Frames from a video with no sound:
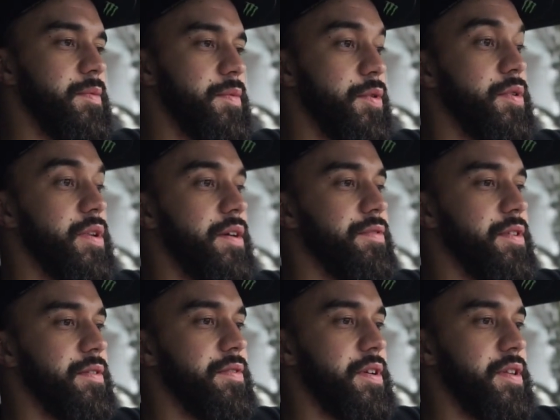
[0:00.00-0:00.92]
you'll
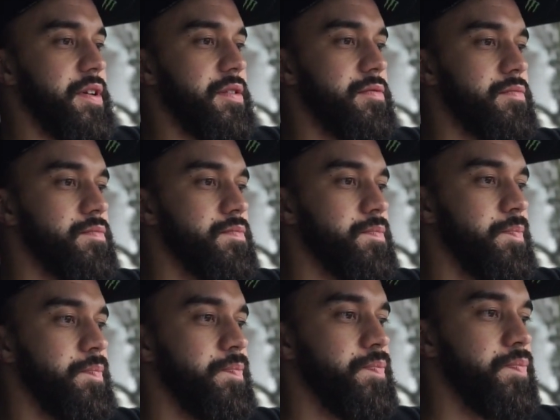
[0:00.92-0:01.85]
definitely feel it.
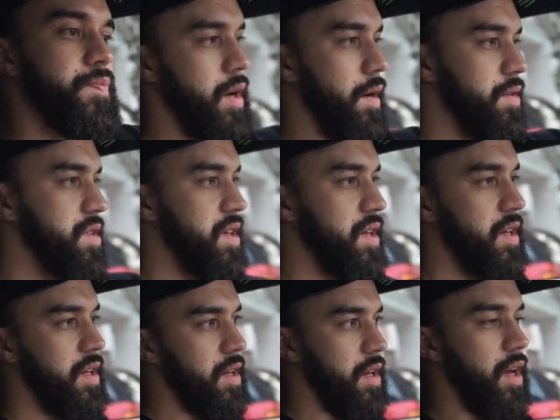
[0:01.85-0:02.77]
Obviously,
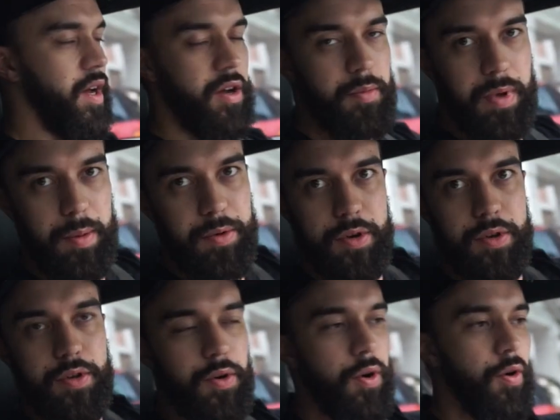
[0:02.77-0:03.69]
not going to be able to
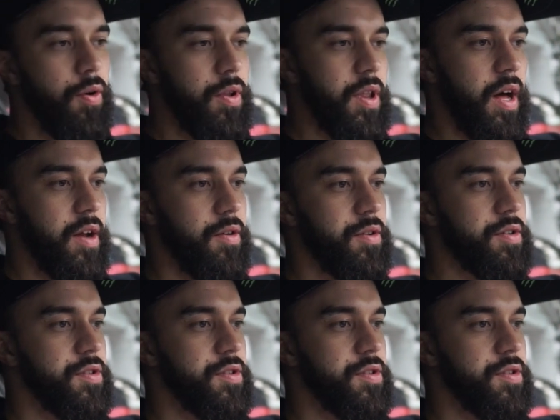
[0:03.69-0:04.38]
do a whole lot on the